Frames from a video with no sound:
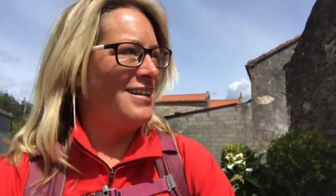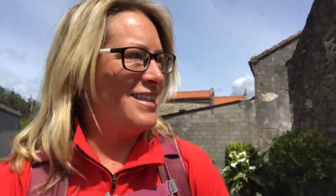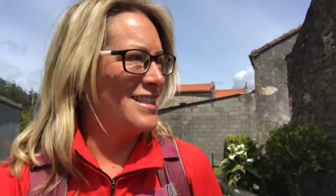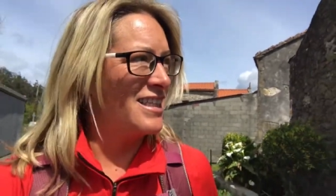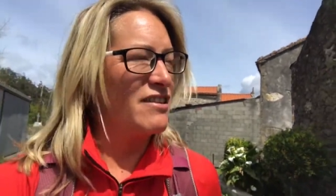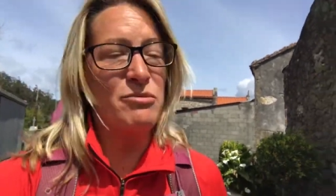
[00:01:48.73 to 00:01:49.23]

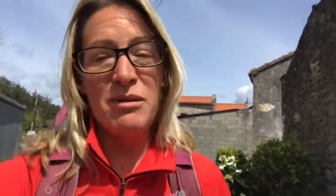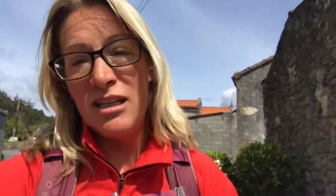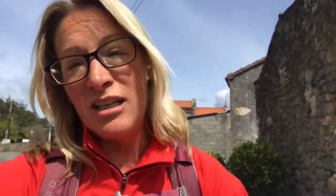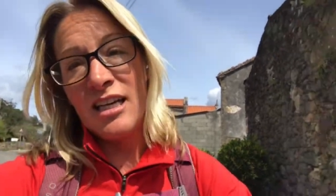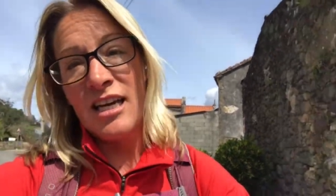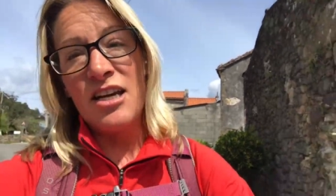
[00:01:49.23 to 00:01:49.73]
this gives me an
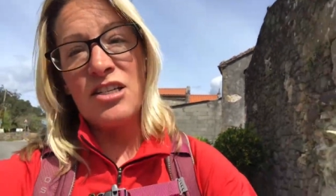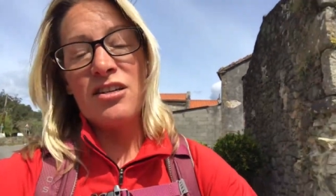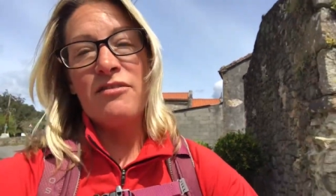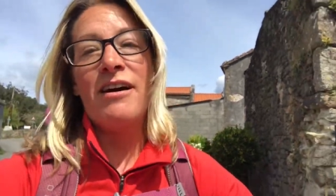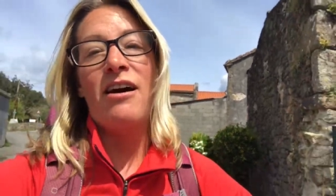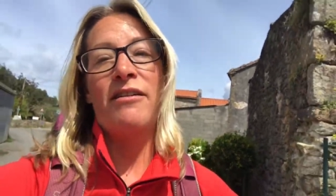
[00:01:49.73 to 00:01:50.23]
indication
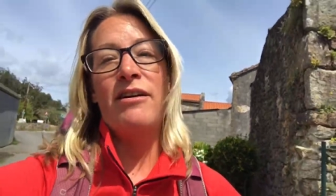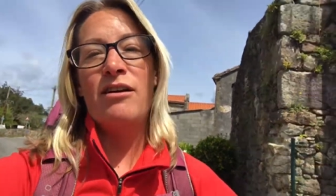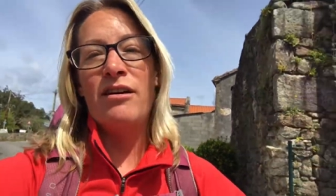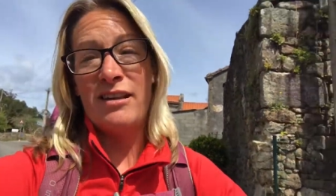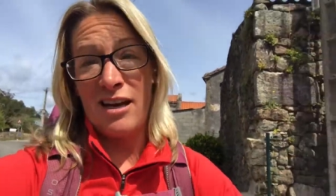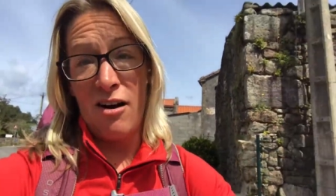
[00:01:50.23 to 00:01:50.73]
of how
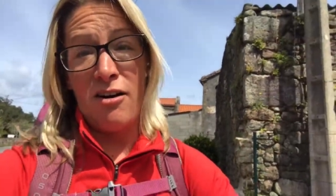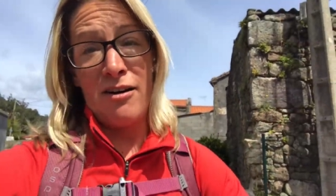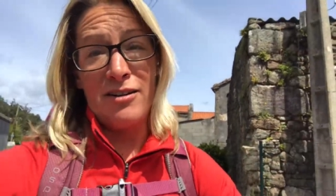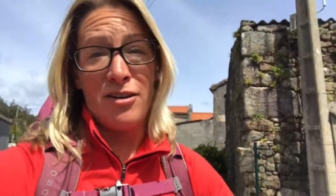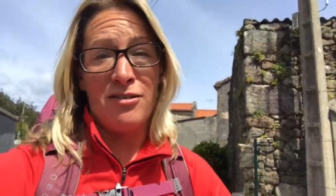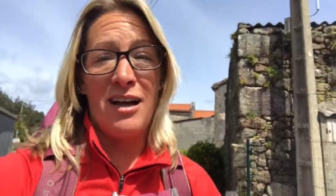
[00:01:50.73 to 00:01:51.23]
they are
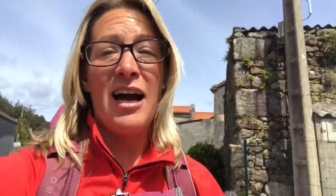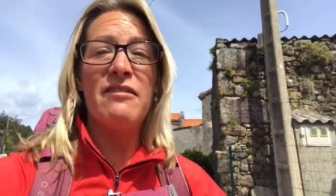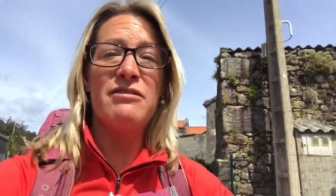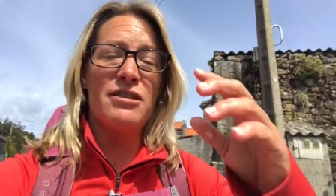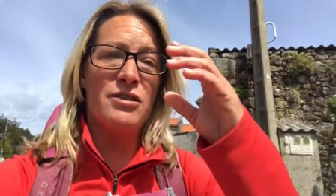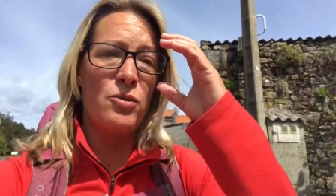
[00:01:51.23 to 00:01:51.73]
in their
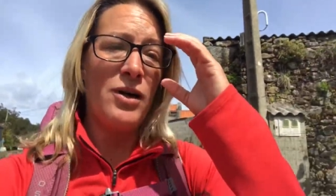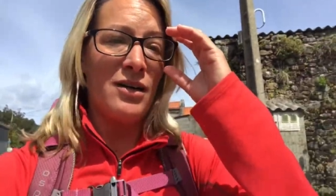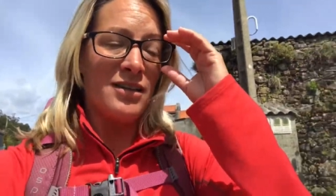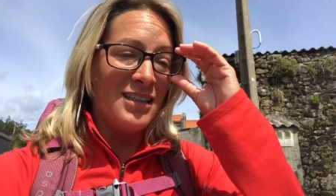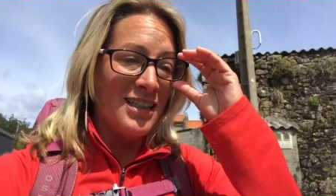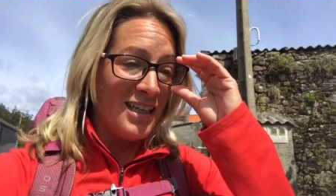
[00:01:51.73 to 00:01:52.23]
lives as well.